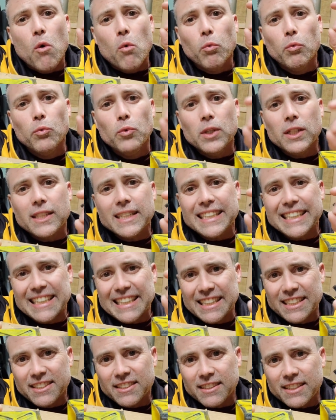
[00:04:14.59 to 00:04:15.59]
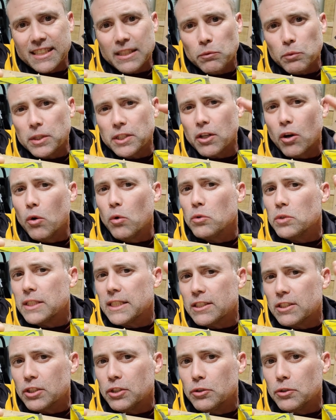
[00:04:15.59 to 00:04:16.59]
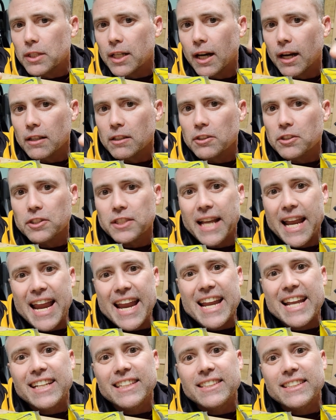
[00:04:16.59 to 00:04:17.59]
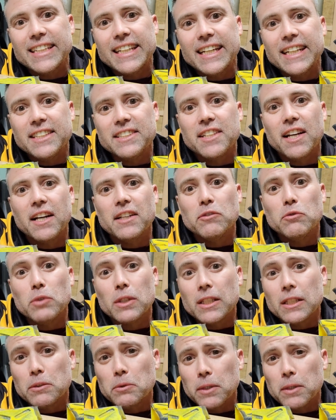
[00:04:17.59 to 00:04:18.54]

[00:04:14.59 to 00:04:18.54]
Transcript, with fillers: really easily with only two colors and get it done really,